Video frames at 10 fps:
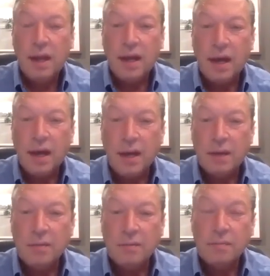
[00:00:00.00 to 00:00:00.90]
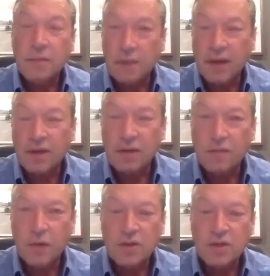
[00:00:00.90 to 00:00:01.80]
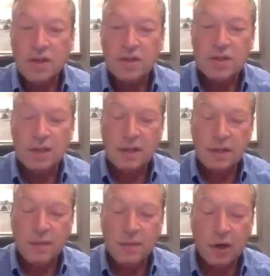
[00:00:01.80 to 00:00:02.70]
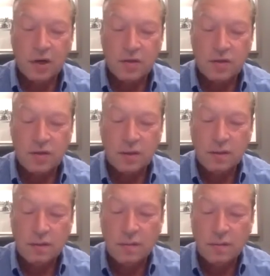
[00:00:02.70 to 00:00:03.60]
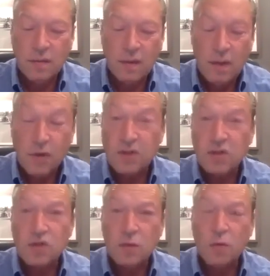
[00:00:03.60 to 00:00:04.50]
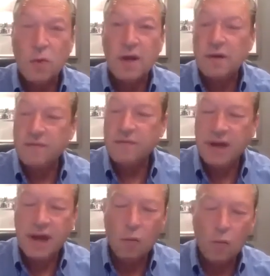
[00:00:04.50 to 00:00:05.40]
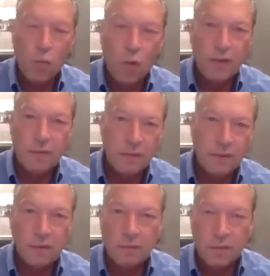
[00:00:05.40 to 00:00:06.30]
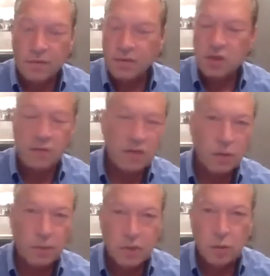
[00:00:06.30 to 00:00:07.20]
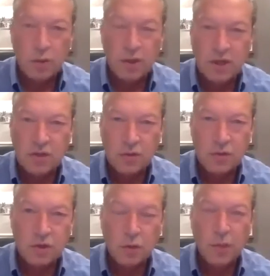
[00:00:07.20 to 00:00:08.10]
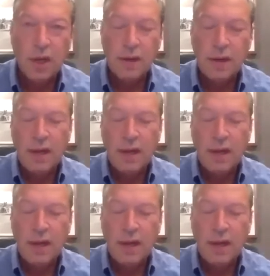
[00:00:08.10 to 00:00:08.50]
in 1946, the Americans, President Truman wanted to find out what the Soviets were up to in Eastern Germany.